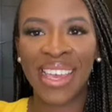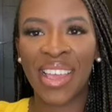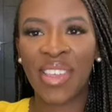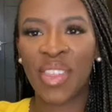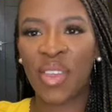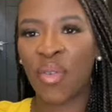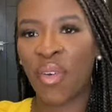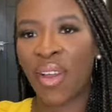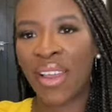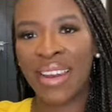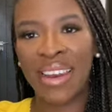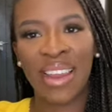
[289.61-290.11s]
the
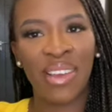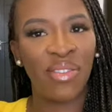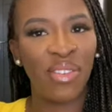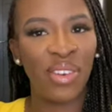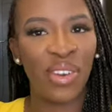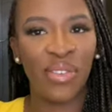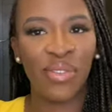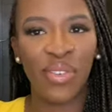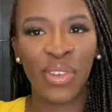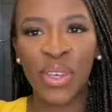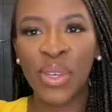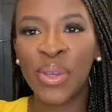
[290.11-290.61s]
right level of
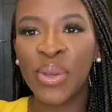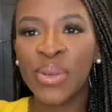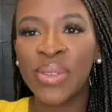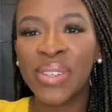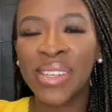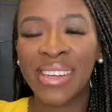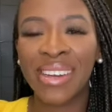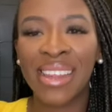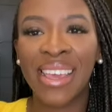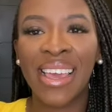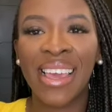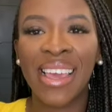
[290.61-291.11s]
oud in
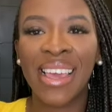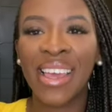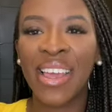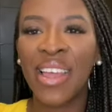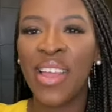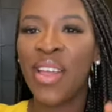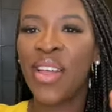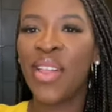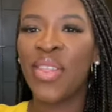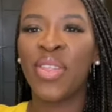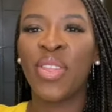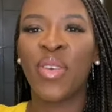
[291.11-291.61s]
here,
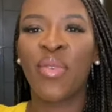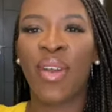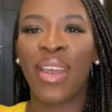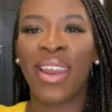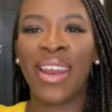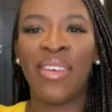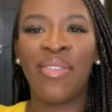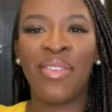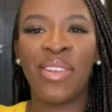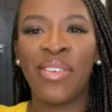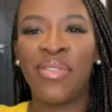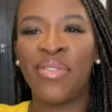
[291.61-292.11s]
the right
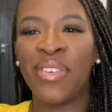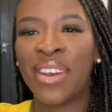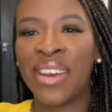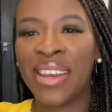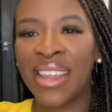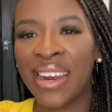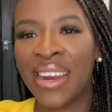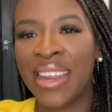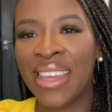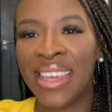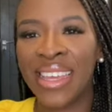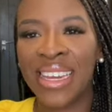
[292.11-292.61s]
level of
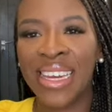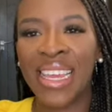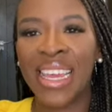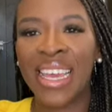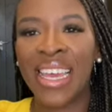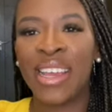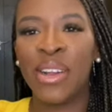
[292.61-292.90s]
vanilla in here.